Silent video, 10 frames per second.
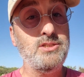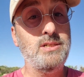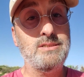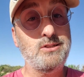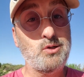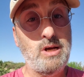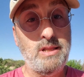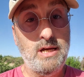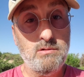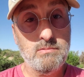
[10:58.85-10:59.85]
She doesn't
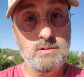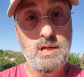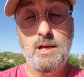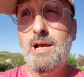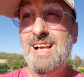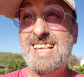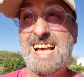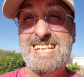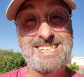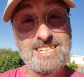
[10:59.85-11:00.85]
crawl out.
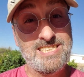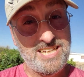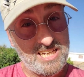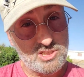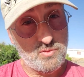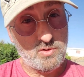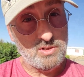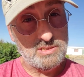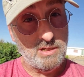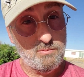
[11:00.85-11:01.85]
That's distasteful
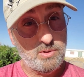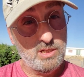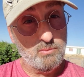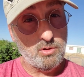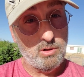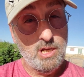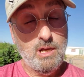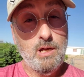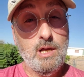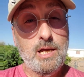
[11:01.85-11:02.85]
to some people.
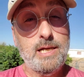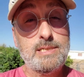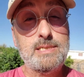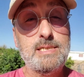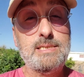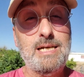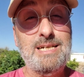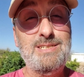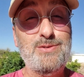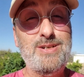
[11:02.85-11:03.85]
It's the
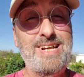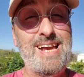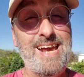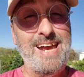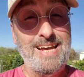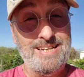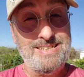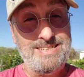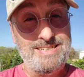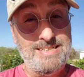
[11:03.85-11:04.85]
size of an
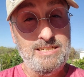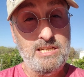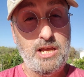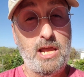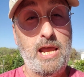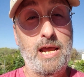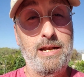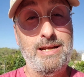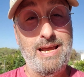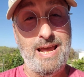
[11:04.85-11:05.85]
ant.
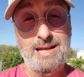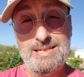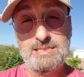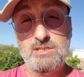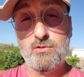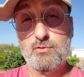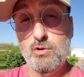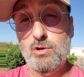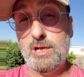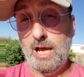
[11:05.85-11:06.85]
And as the
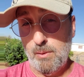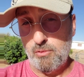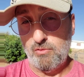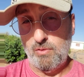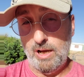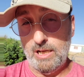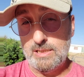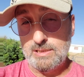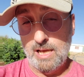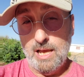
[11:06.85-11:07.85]
fruit
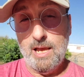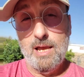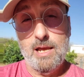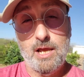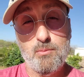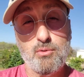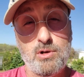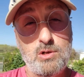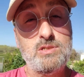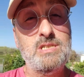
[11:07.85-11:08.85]
caprifies, it
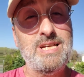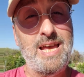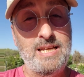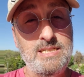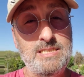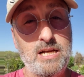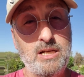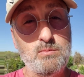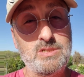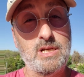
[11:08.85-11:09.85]
produces
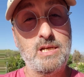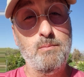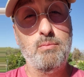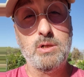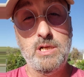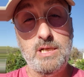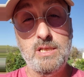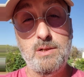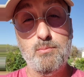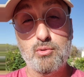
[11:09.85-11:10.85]
enzymes that
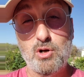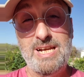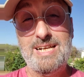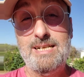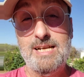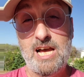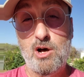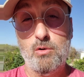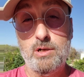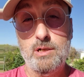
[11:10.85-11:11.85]
completely break
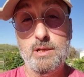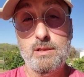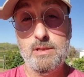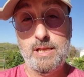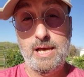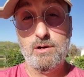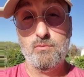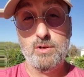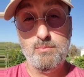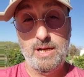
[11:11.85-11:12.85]
down that
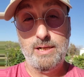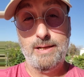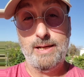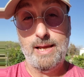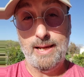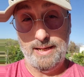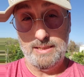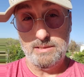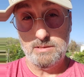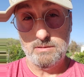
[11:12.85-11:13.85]
remaining
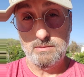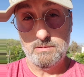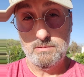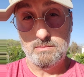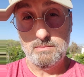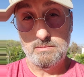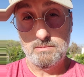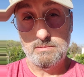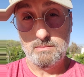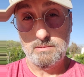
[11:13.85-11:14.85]
ant,
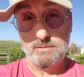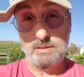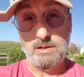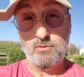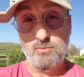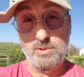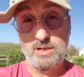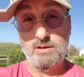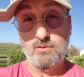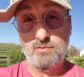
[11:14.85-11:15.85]
that
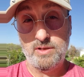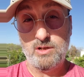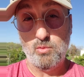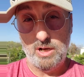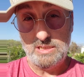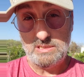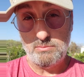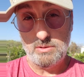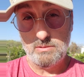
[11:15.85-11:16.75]
remaining fig wasp.